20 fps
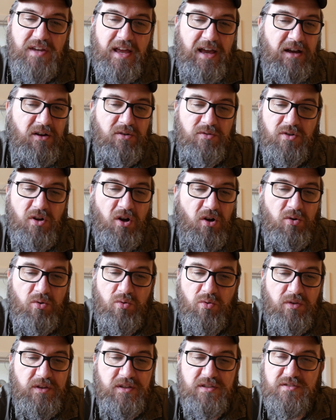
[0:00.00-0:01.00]
now got
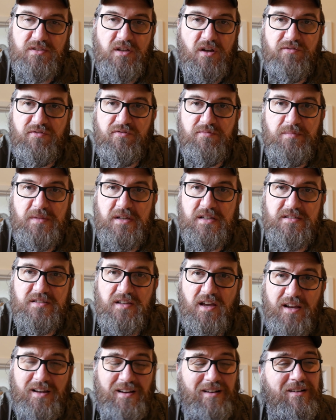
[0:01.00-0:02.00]
all this stuff from me
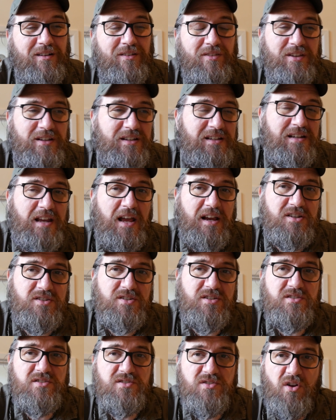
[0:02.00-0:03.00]
saying, oh, the
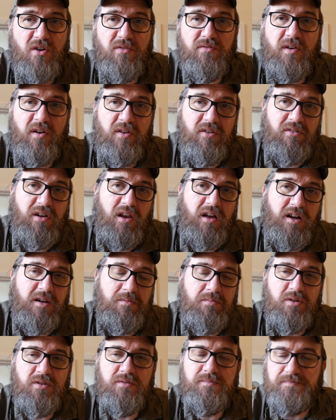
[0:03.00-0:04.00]
connection's not very
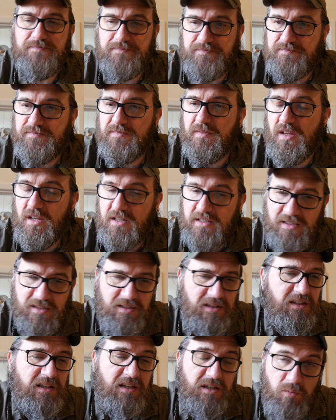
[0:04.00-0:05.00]
reliable.
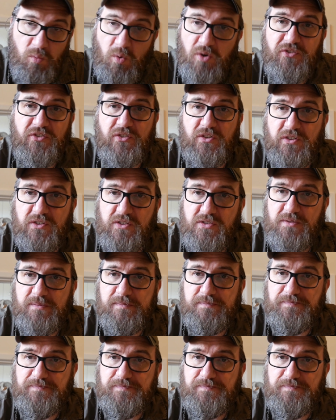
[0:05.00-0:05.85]
It wasn't.